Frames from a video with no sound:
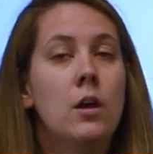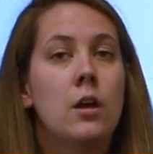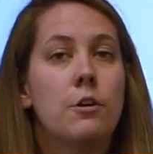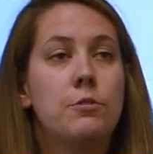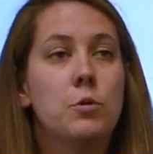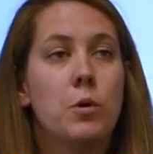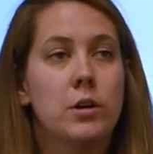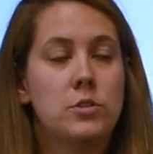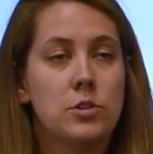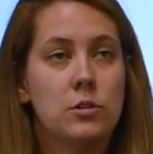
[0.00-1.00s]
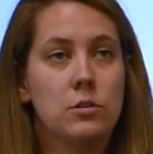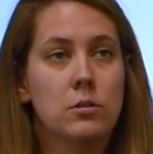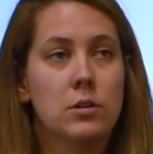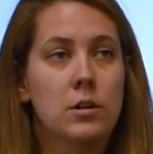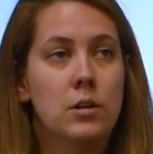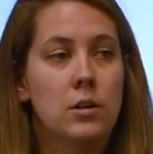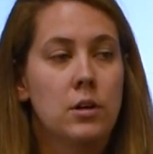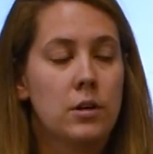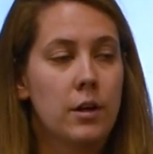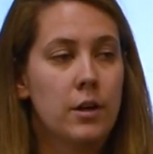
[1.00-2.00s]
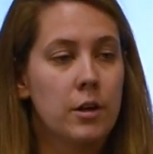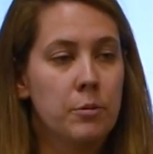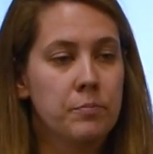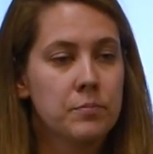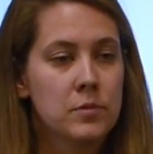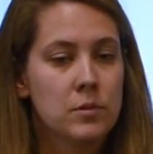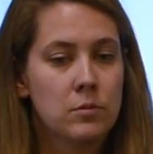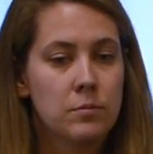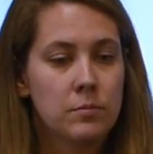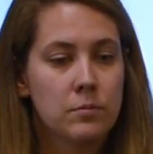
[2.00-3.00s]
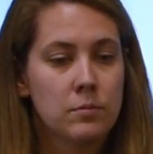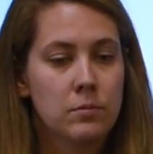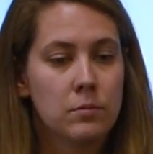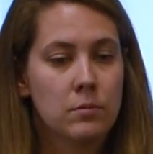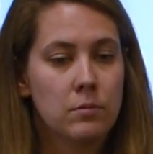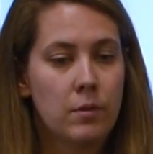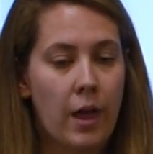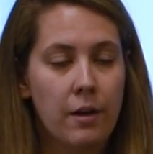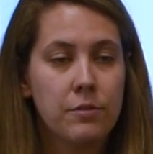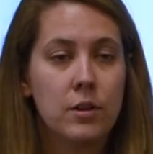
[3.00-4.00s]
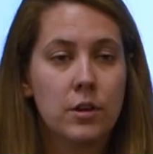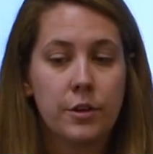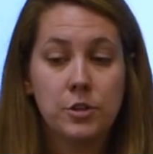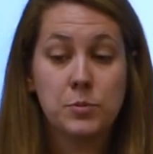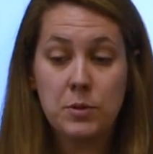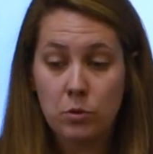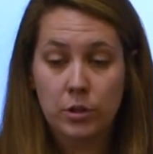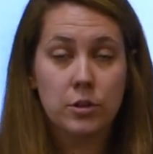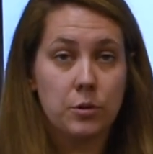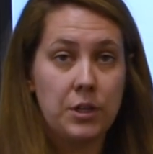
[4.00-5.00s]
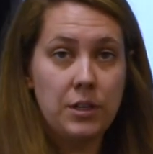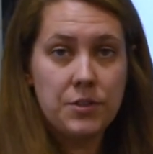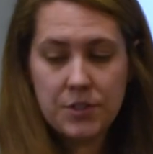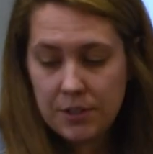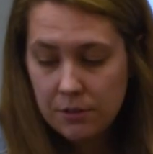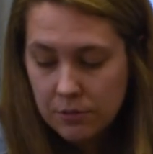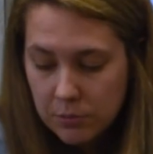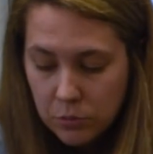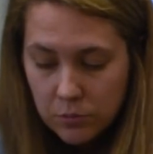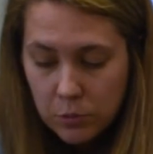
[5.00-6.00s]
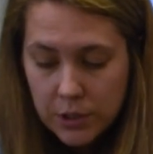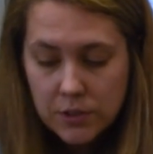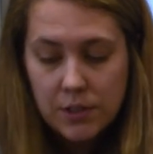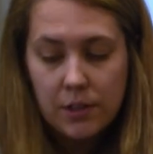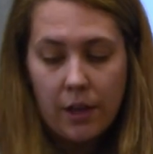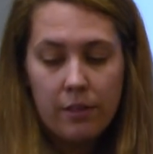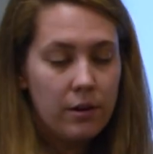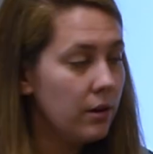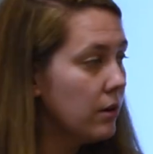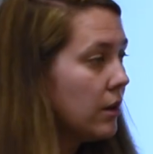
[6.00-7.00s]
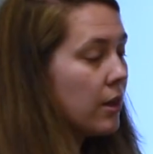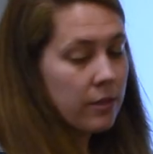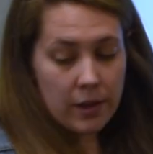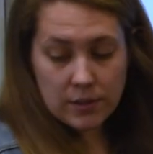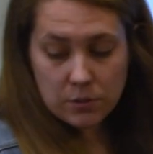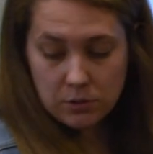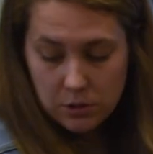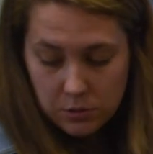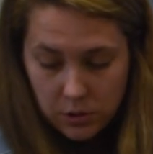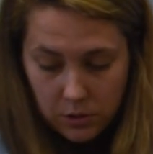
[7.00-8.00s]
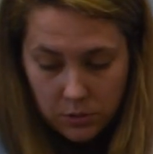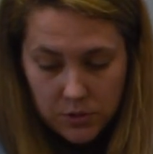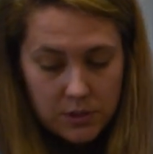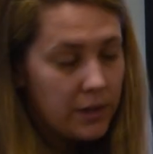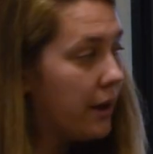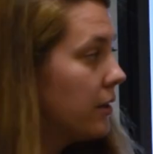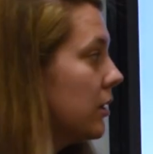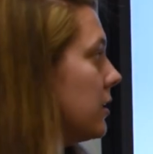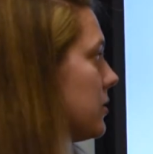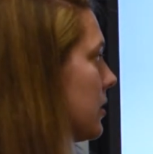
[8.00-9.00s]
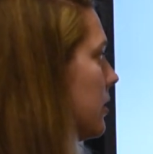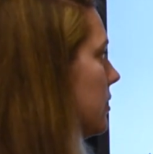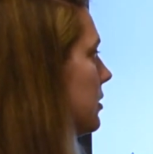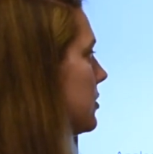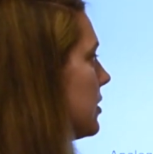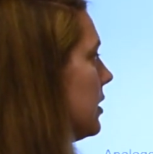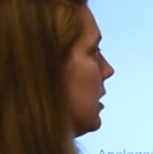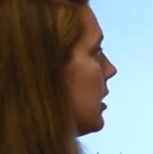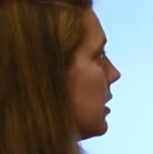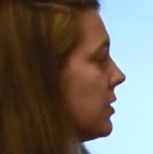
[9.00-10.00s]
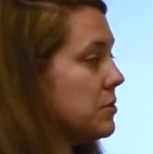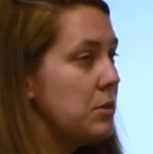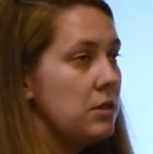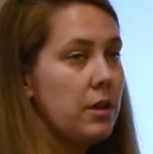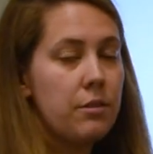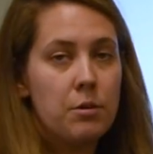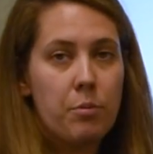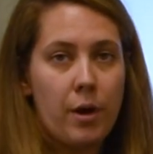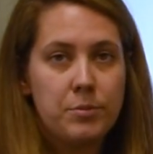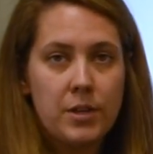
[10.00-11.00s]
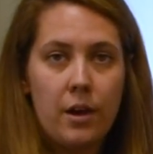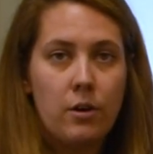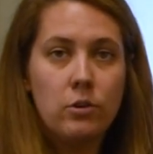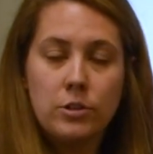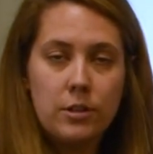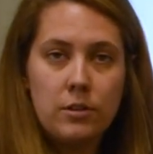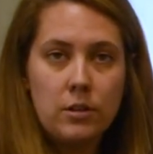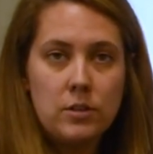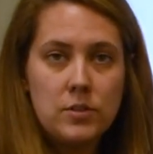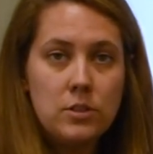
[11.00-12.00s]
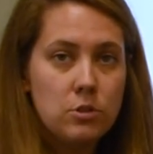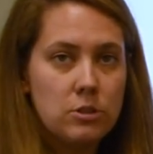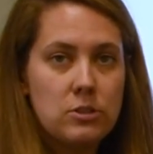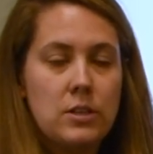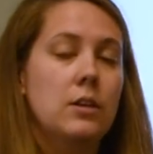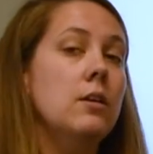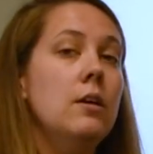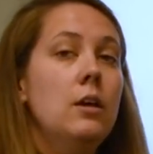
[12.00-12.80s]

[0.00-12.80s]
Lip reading: If you want to have the colors be more cohesive and work together, that's when you would use analogous colors. It doesn't mean nothing pops out or nothing is interesting,